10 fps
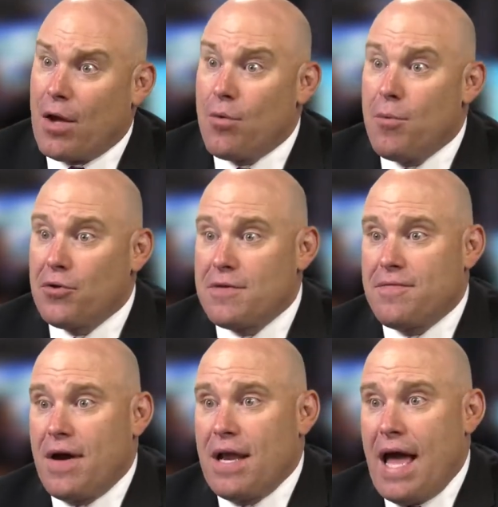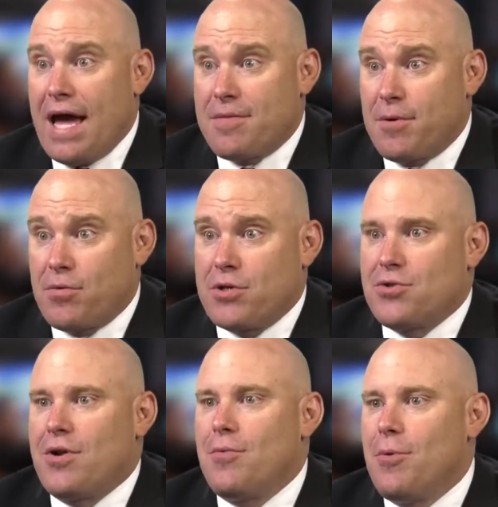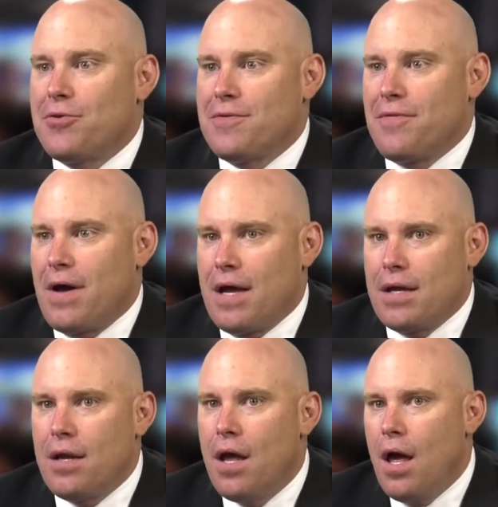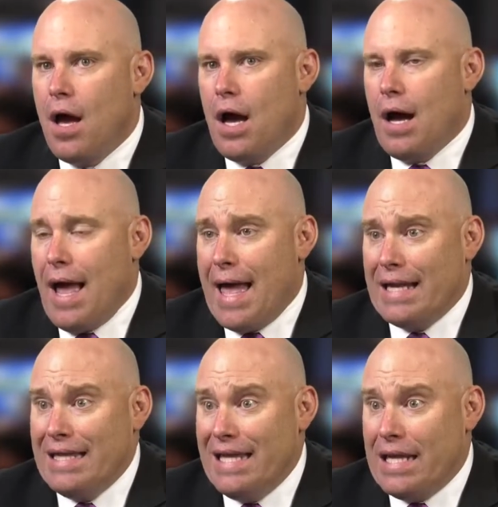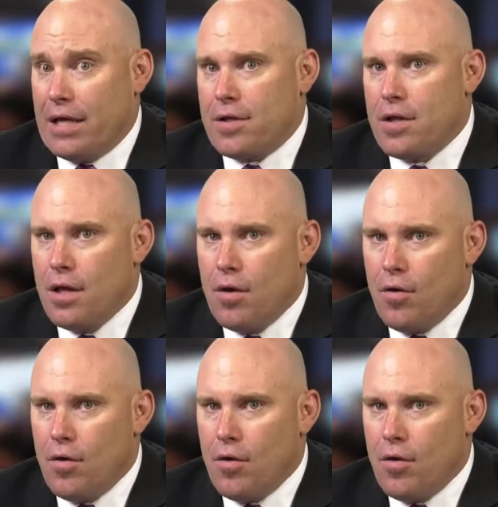How do we both define aspect ratio? How do we both define analytics?